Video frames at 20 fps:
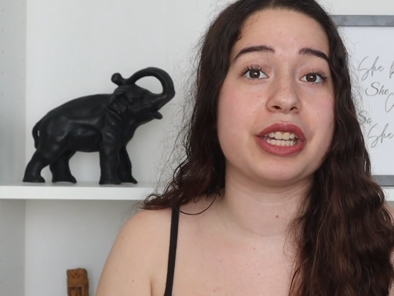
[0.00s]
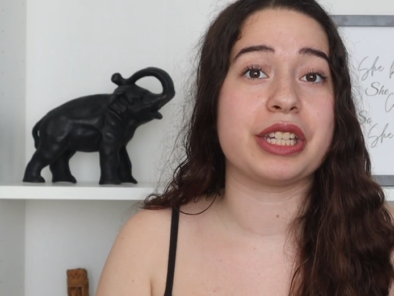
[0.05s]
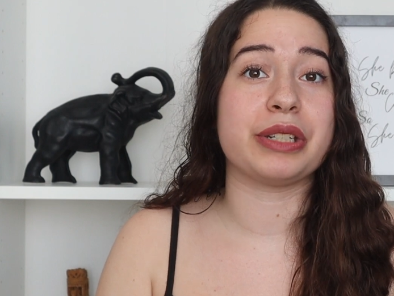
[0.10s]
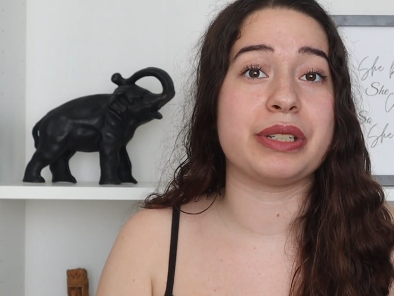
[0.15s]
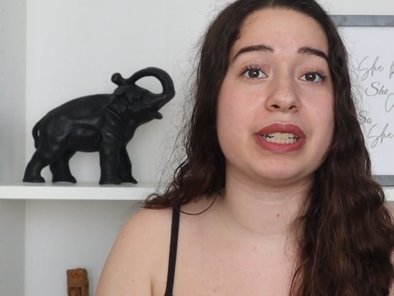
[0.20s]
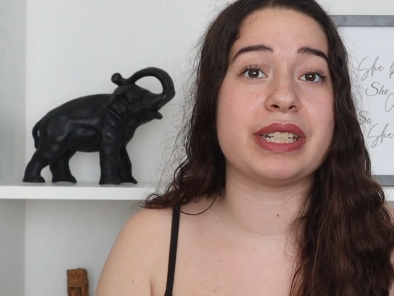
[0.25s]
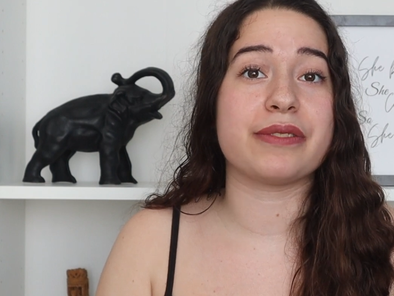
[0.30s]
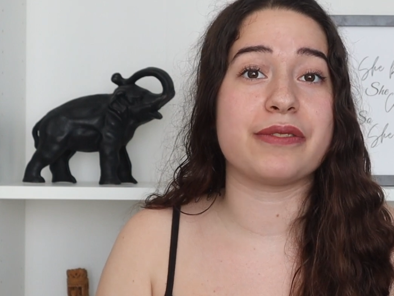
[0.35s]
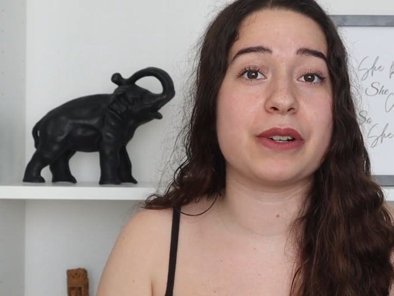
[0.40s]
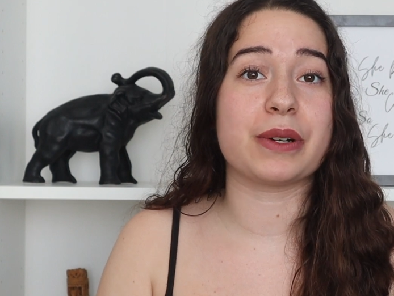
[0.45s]

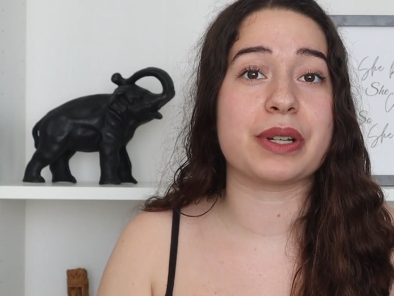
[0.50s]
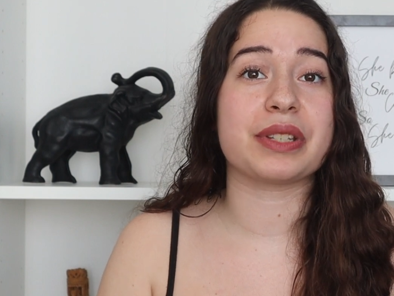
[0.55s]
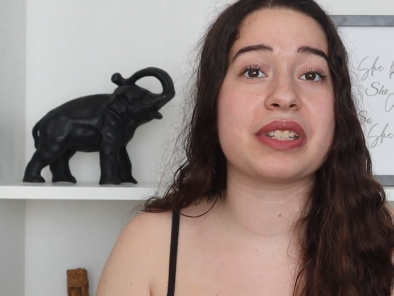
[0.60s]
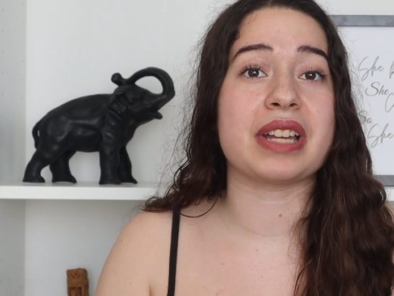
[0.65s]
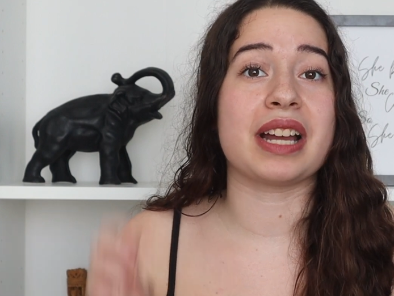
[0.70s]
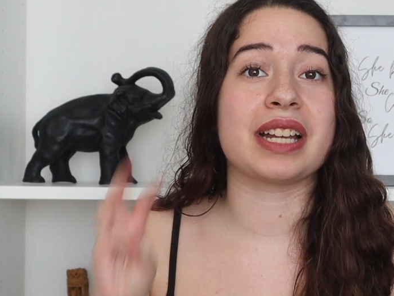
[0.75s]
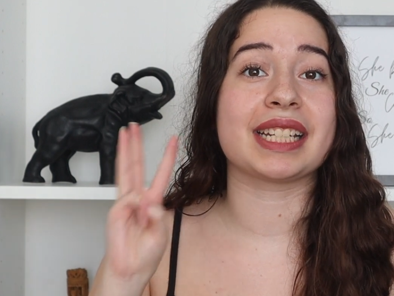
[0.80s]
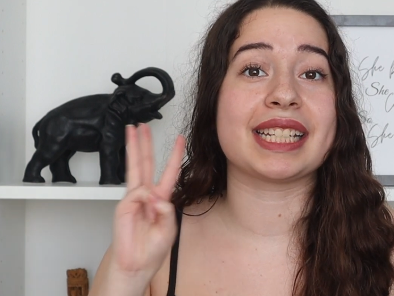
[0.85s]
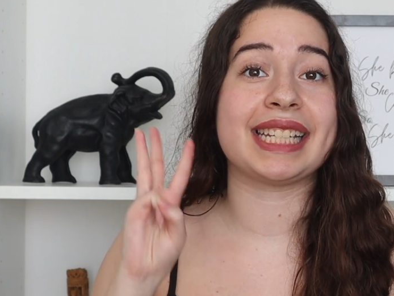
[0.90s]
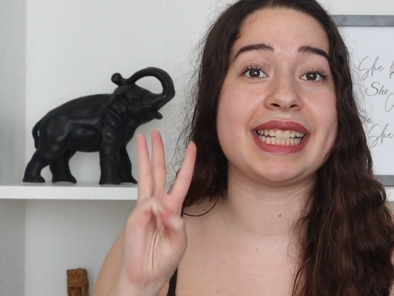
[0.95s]
You need to focus
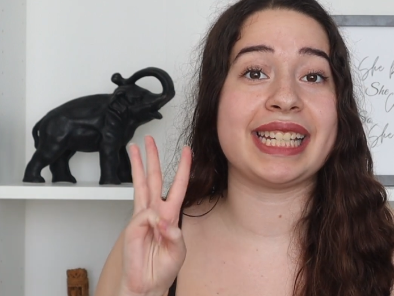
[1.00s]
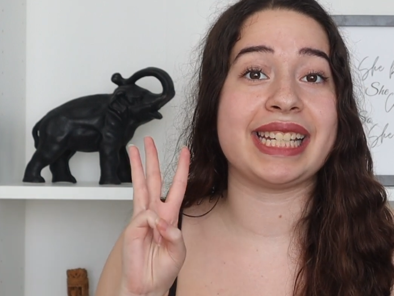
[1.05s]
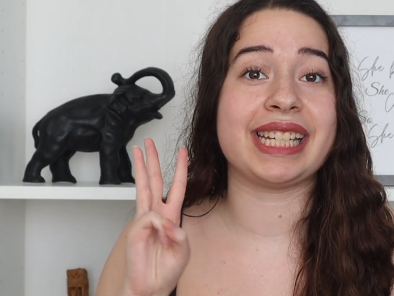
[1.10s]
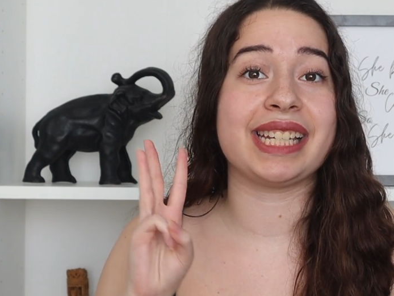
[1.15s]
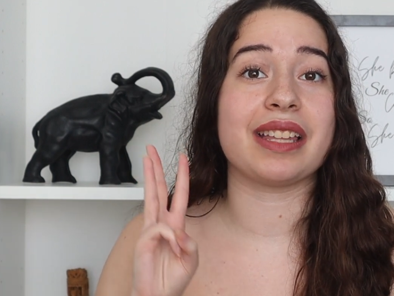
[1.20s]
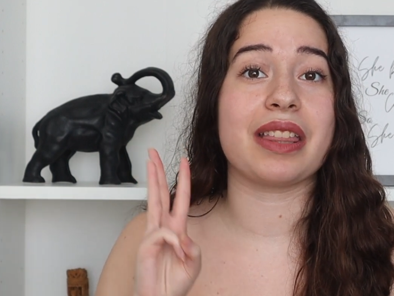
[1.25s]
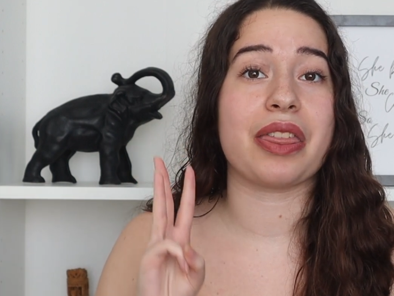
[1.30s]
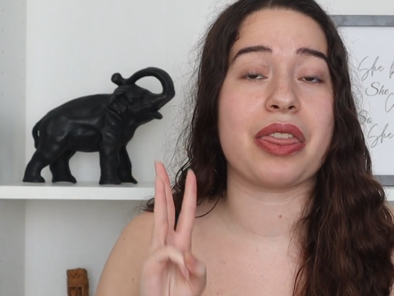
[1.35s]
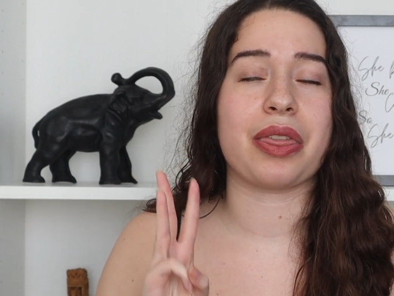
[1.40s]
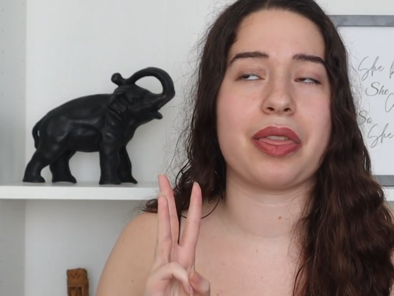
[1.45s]
on
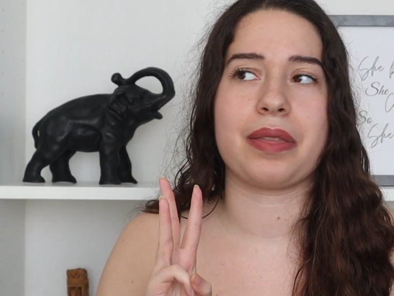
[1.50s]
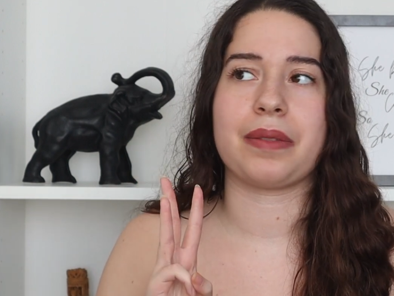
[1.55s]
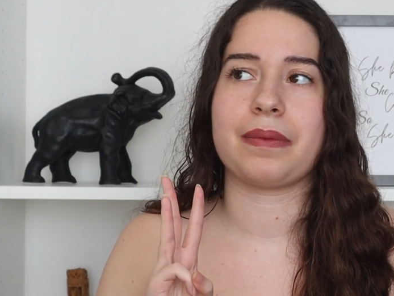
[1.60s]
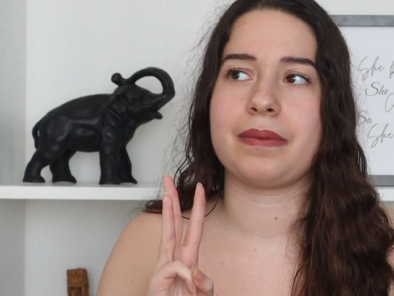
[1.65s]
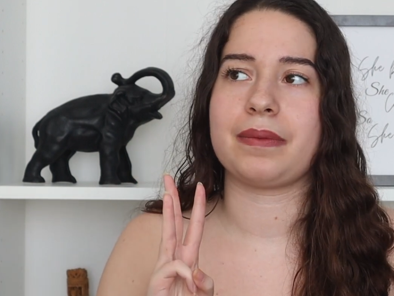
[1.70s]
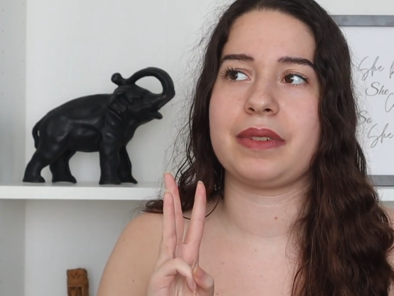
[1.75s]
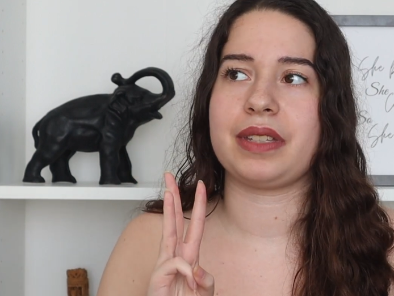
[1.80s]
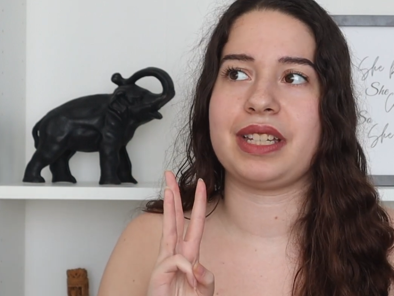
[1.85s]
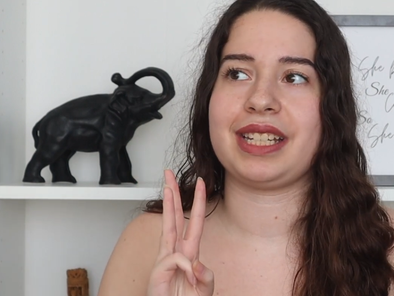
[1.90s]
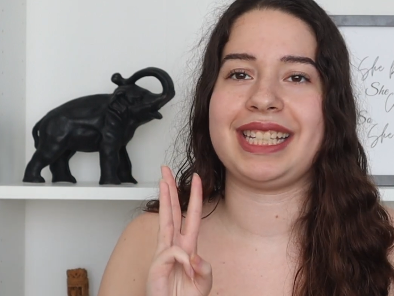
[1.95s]
key,
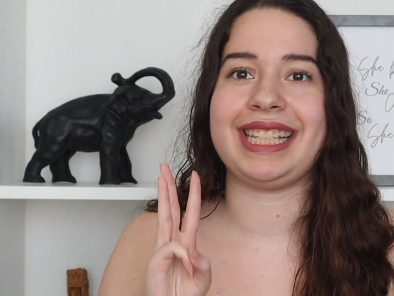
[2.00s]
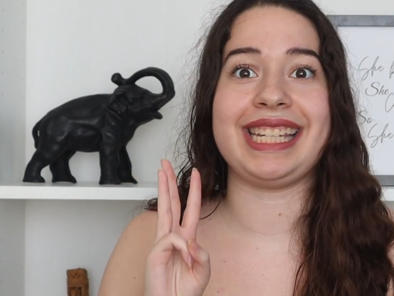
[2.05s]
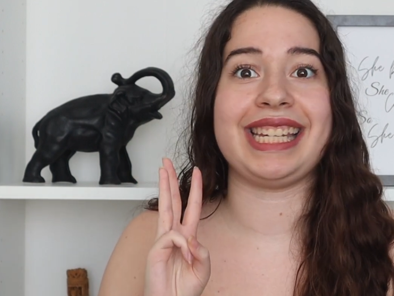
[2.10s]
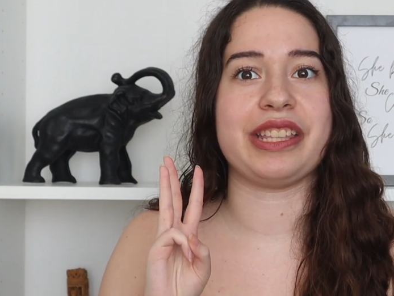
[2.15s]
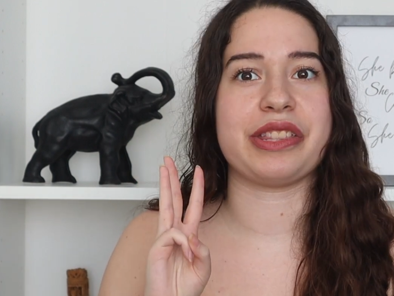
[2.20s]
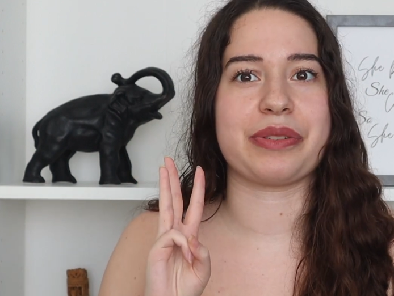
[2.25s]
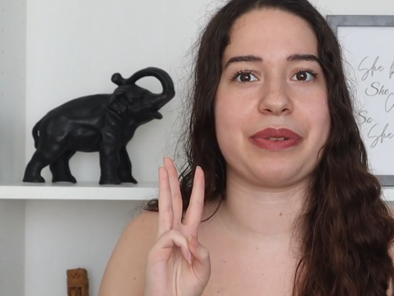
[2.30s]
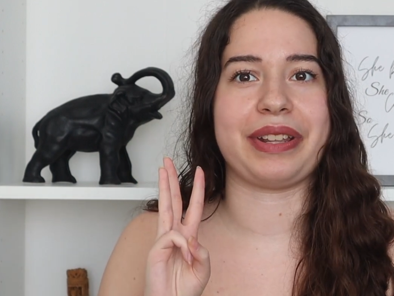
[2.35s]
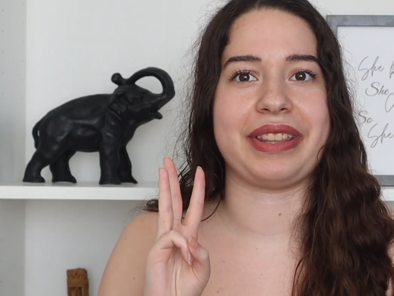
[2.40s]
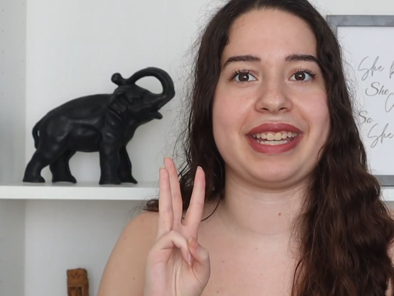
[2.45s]
key
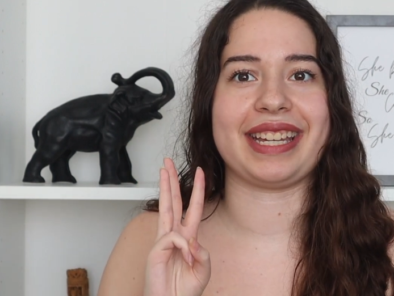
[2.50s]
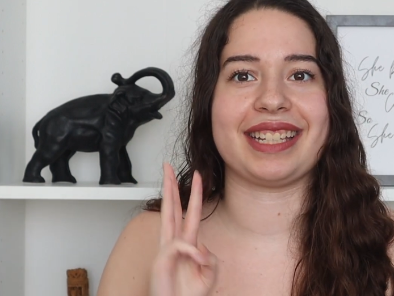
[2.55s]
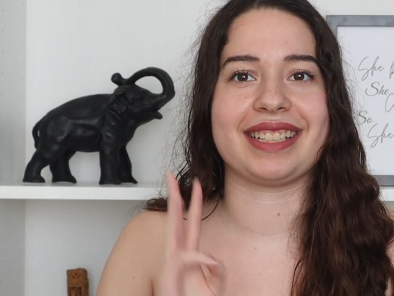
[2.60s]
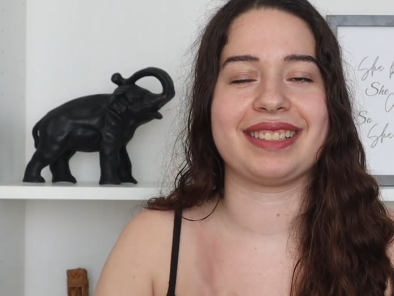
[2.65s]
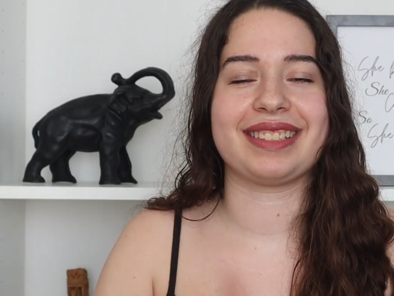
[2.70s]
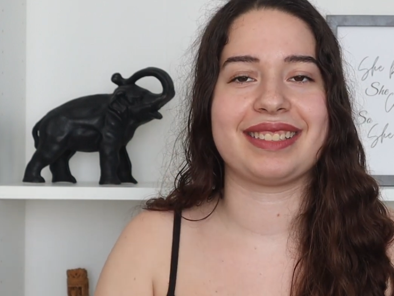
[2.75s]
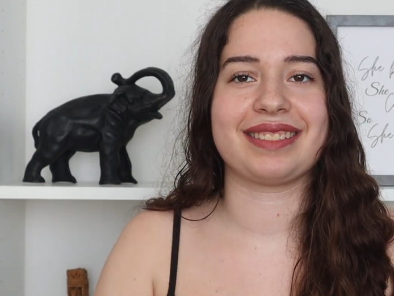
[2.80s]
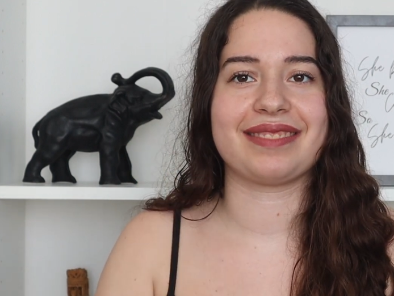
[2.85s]
three things